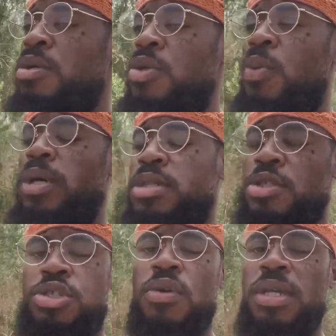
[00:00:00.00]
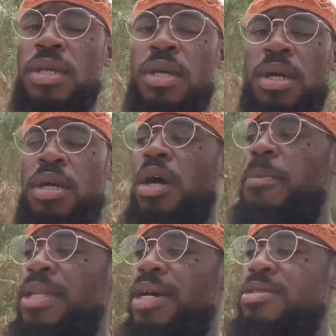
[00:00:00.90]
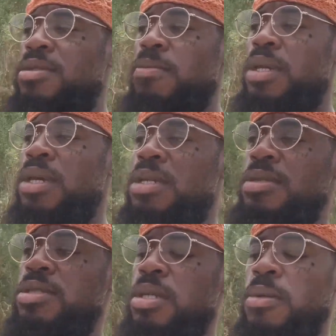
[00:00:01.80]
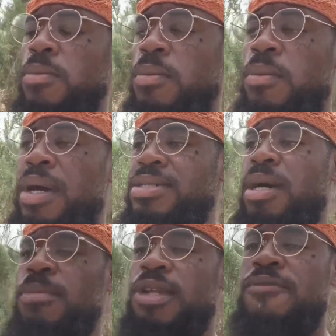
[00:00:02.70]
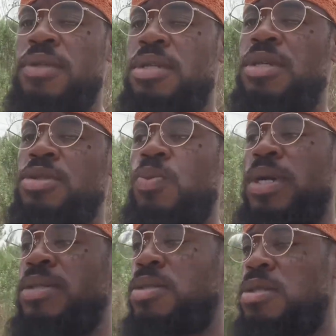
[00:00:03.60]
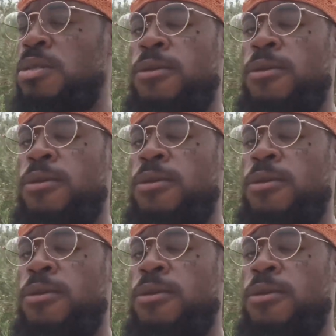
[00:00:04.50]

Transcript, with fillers: No wonder Shorty coming next to me in the gym as I'm lifting these weights.